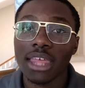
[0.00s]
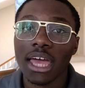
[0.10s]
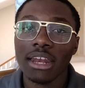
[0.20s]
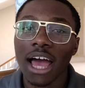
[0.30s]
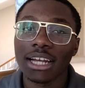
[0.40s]

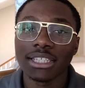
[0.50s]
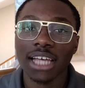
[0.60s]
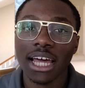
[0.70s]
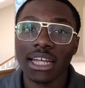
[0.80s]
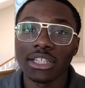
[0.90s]
Then I
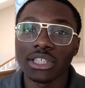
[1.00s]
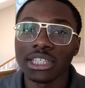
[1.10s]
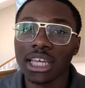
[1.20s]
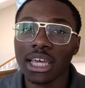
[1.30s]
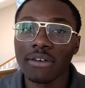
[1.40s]
decided to
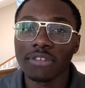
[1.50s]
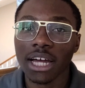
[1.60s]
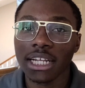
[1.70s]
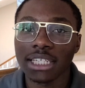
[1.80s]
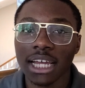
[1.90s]
see if
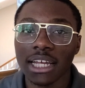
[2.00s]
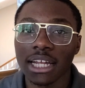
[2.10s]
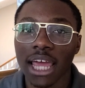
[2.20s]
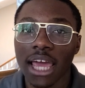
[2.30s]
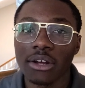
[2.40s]
Tiny10
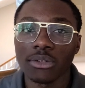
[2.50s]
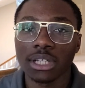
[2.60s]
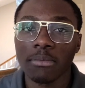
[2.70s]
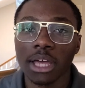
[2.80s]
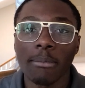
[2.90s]
could handle
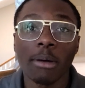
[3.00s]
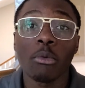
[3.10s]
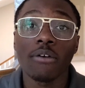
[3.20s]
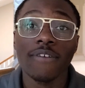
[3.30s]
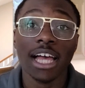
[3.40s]
something a
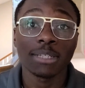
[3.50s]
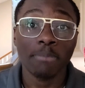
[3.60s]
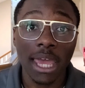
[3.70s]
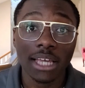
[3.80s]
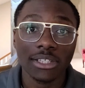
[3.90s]
bit more
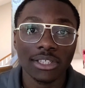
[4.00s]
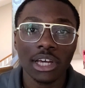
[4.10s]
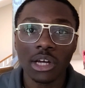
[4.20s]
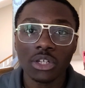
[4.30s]
fast-paced,